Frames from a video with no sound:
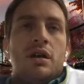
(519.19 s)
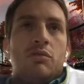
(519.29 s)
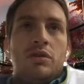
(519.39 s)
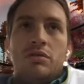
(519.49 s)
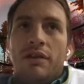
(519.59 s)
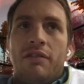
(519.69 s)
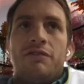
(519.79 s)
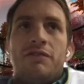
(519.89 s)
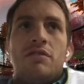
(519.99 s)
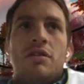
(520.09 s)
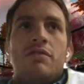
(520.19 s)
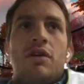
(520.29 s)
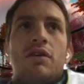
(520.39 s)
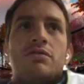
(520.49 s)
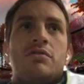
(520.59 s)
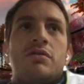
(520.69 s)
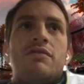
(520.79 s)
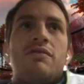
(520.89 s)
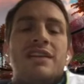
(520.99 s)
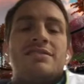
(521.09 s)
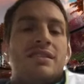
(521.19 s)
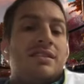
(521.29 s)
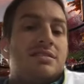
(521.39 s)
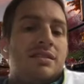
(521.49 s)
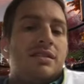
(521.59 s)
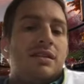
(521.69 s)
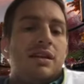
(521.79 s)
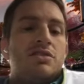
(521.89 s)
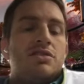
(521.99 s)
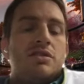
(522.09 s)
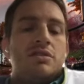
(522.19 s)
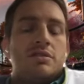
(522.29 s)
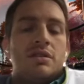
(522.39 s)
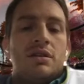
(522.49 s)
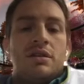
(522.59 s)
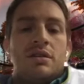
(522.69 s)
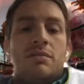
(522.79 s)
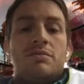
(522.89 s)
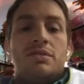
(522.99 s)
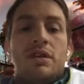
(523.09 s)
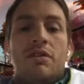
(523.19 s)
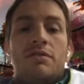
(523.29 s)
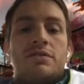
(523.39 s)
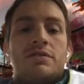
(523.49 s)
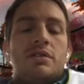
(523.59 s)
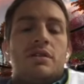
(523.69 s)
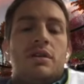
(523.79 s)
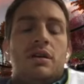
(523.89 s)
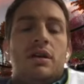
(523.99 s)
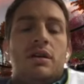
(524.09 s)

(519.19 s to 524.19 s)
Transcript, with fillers: Uh, we do have a few that have also invested in syndications themselves.